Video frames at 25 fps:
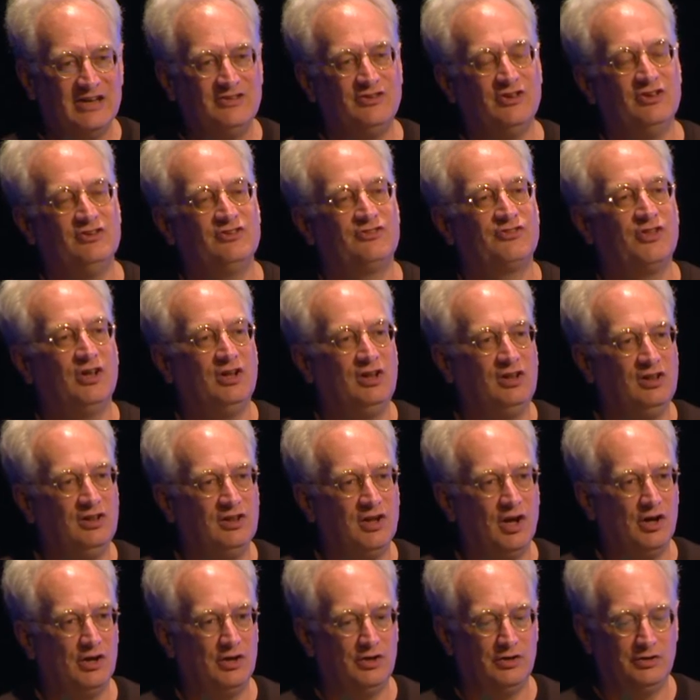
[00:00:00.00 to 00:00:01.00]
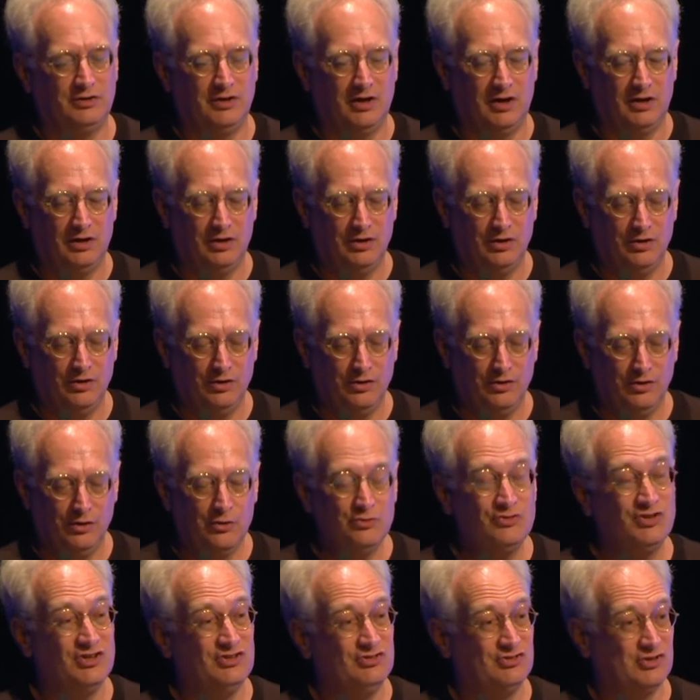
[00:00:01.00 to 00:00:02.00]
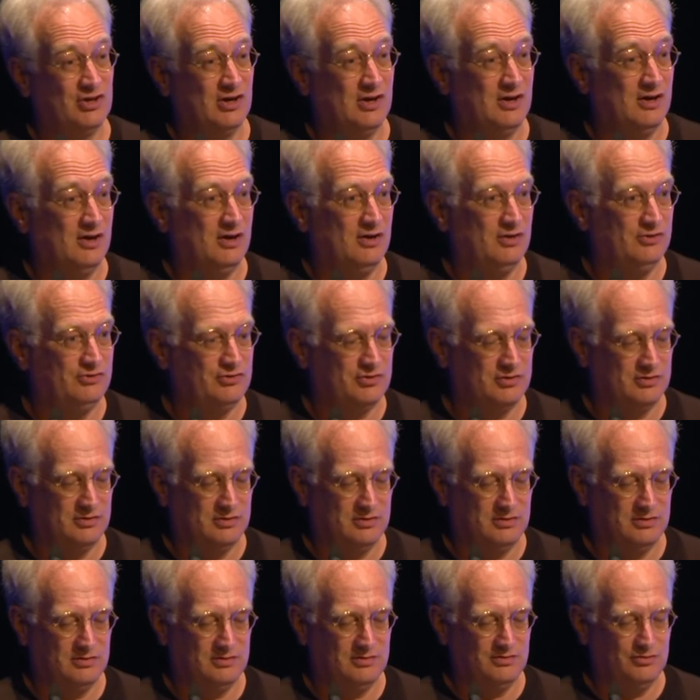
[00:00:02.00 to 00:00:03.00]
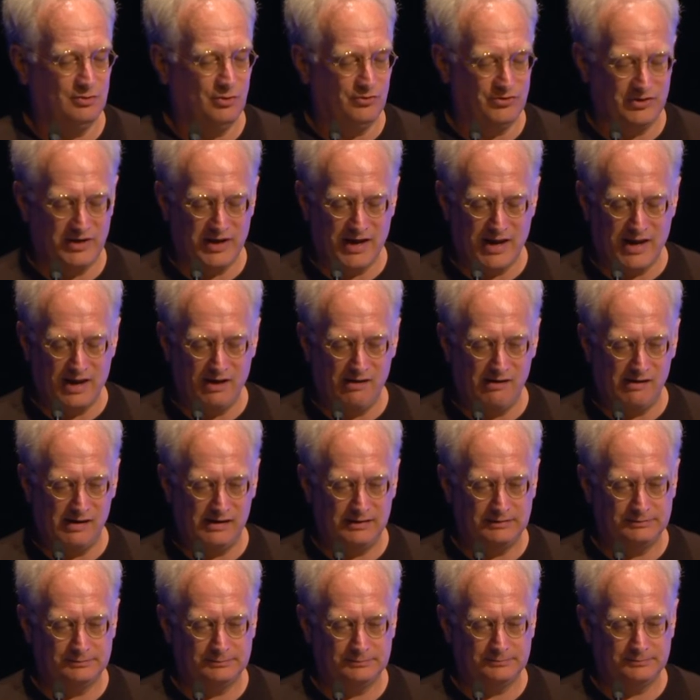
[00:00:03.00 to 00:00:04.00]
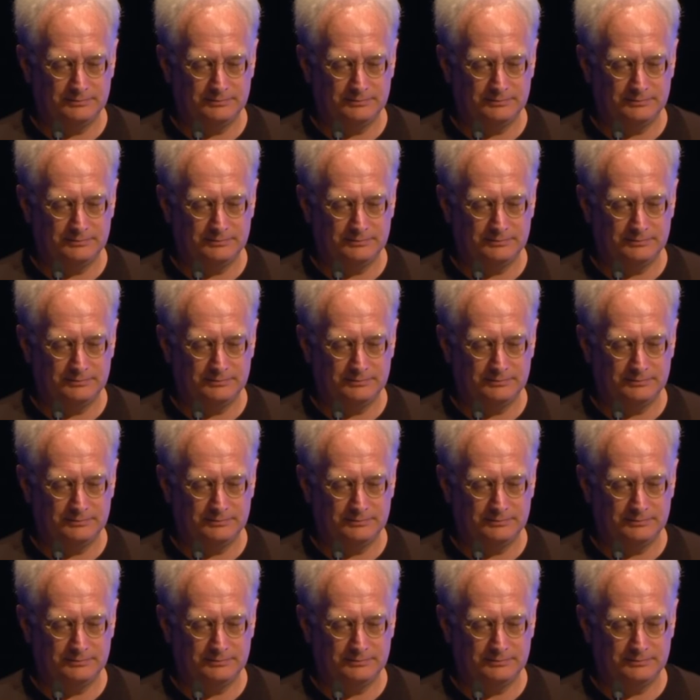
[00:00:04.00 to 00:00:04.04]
is it's the learner who's in charge, not the AI.